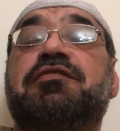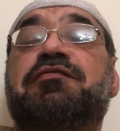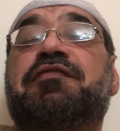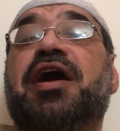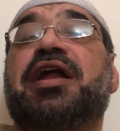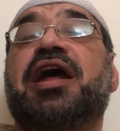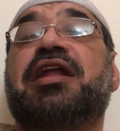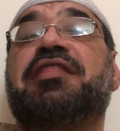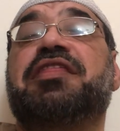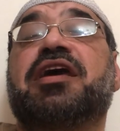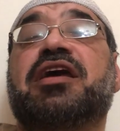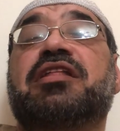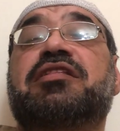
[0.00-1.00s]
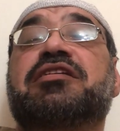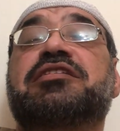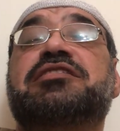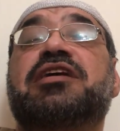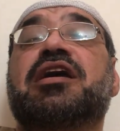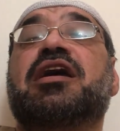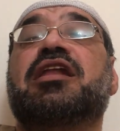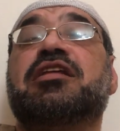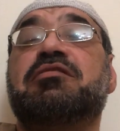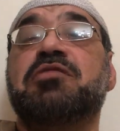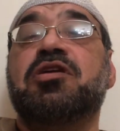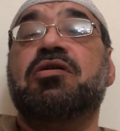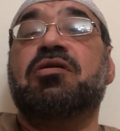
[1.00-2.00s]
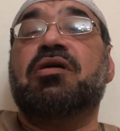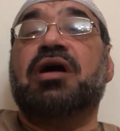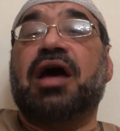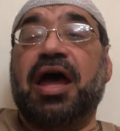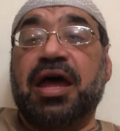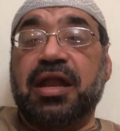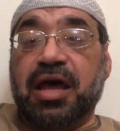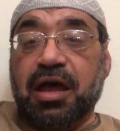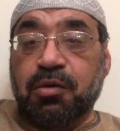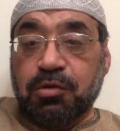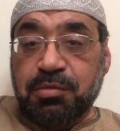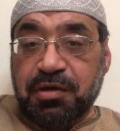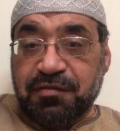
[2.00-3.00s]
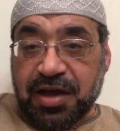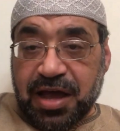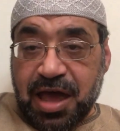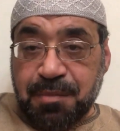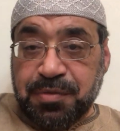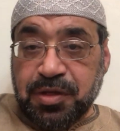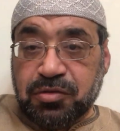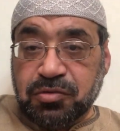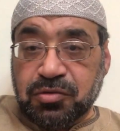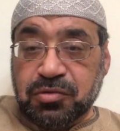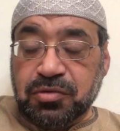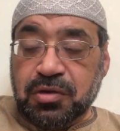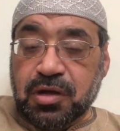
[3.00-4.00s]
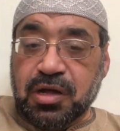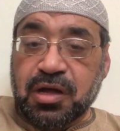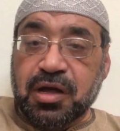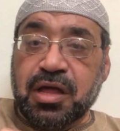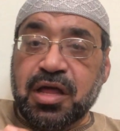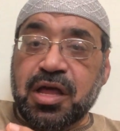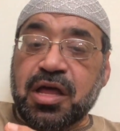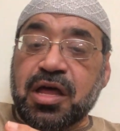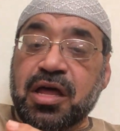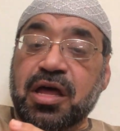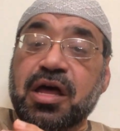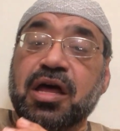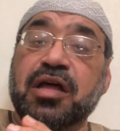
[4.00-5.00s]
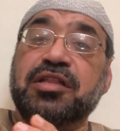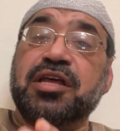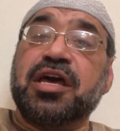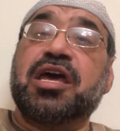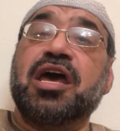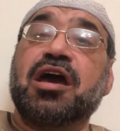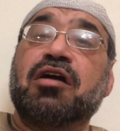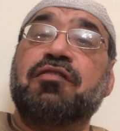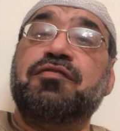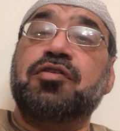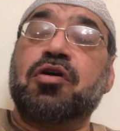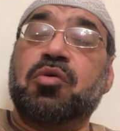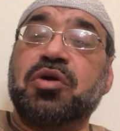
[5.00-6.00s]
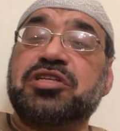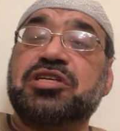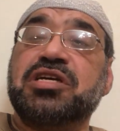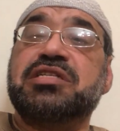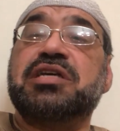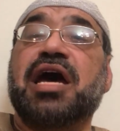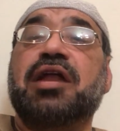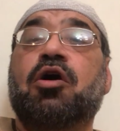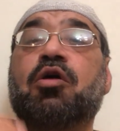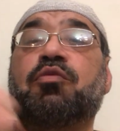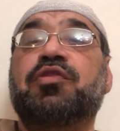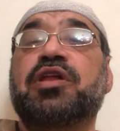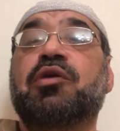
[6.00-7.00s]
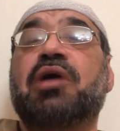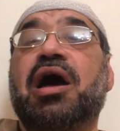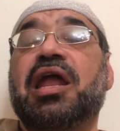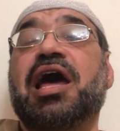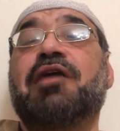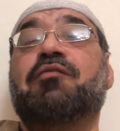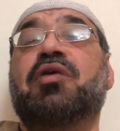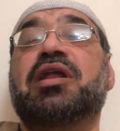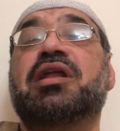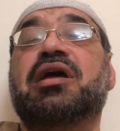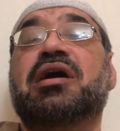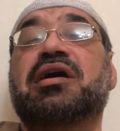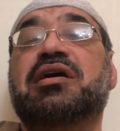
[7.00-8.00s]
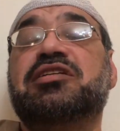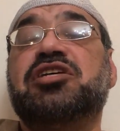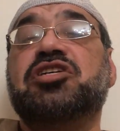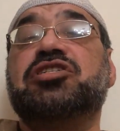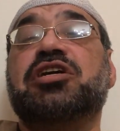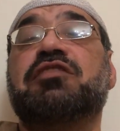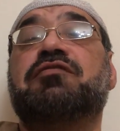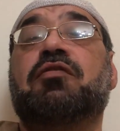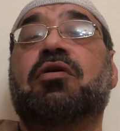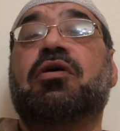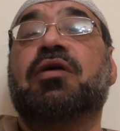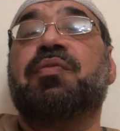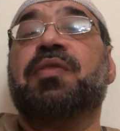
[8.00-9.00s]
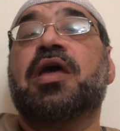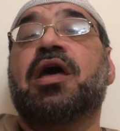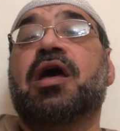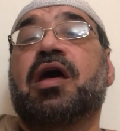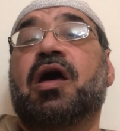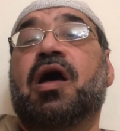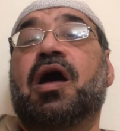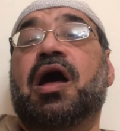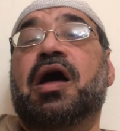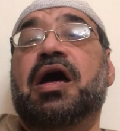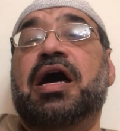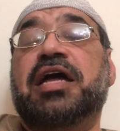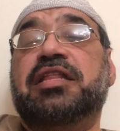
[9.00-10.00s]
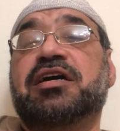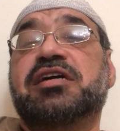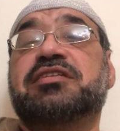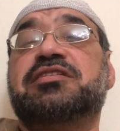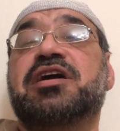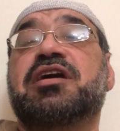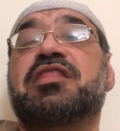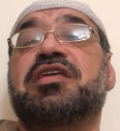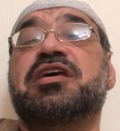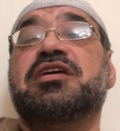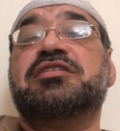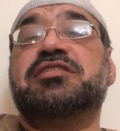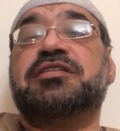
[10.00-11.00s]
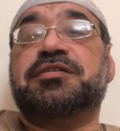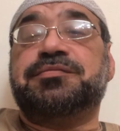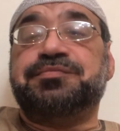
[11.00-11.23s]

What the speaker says: you find anything interesting, let me know, and I will be very happy to take care of your questions, and hopefully I'll have one session for addressing these